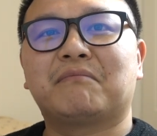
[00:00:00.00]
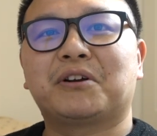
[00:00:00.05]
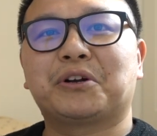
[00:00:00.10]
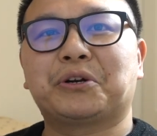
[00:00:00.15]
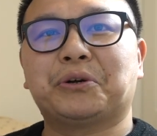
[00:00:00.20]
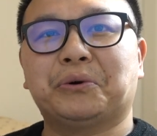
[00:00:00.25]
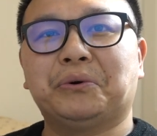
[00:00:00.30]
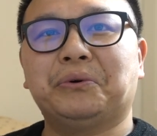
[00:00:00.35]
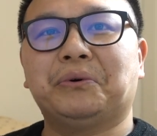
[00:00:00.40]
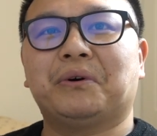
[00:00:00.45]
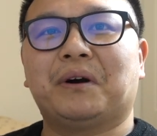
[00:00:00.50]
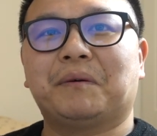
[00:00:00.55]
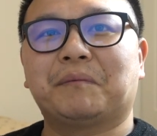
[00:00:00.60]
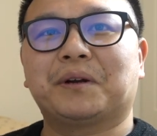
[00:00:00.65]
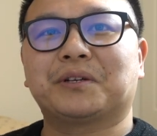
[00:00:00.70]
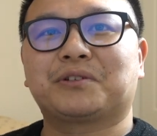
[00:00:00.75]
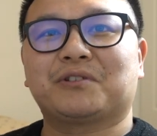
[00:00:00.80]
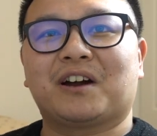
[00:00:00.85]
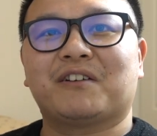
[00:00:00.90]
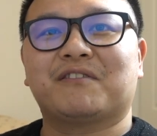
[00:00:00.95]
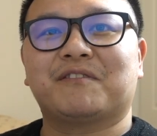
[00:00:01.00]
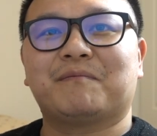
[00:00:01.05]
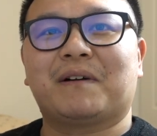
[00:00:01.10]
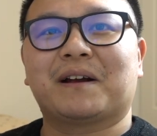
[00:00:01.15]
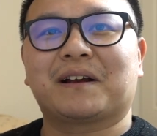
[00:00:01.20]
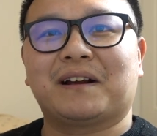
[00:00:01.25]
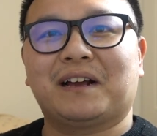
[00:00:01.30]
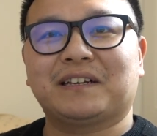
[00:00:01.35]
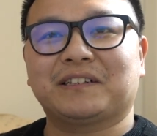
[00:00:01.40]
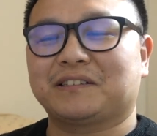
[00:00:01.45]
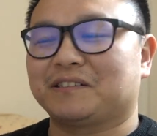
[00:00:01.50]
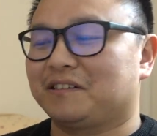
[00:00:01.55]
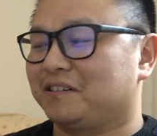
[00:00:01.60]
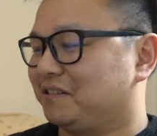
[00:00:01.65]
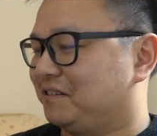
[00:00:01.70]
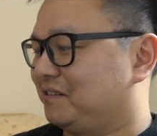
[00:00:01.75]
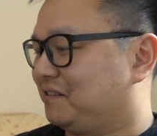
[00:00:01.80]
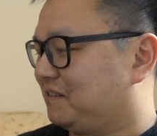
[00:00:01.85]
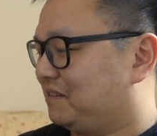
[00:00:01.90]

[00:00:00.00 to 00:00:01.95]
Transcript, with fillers: Cool, I'm gonna try with my glasses on.